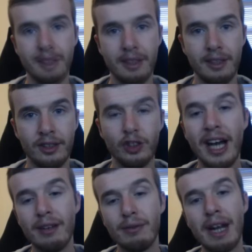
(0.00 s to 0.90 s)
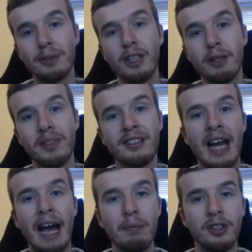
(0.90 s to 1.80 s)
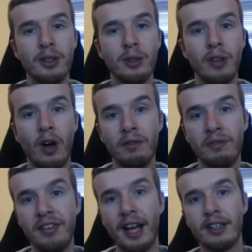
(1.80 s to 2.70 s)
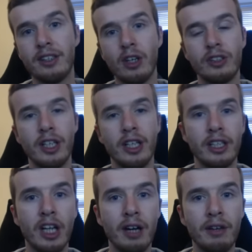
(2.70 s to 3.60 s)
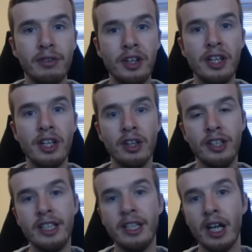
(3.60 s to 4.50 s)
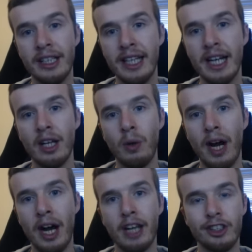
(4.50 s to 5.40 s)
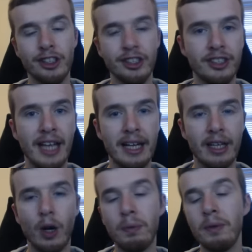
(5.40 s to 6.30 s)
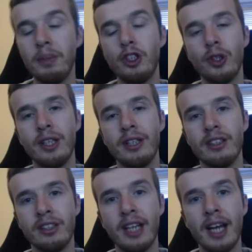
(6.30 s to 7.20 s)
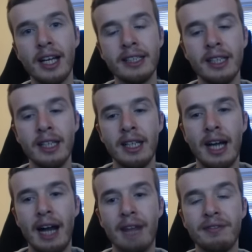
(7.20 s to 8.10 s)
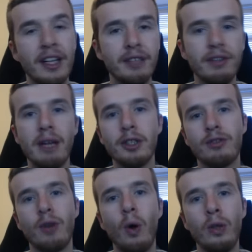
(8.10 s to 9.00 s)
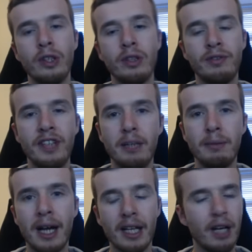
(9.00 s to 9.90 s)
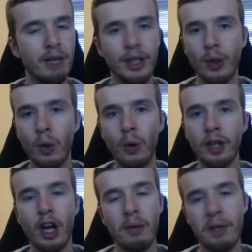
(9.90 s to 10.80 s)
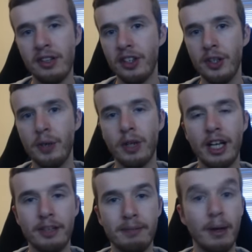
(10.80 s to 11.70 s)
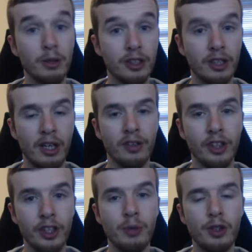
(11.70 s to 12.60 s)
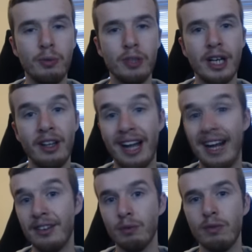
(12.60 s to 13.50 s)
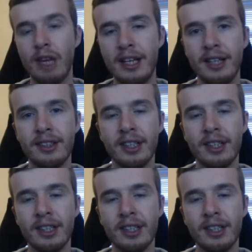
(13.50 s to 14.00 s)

So that wraps up this episode of Deck Doctor covering the Yellow Archers deck. I hope you enjoyed this guide, and thank you very much for all your feedback. I read all the comments that you guys post on the YouTube channel and on Reddit,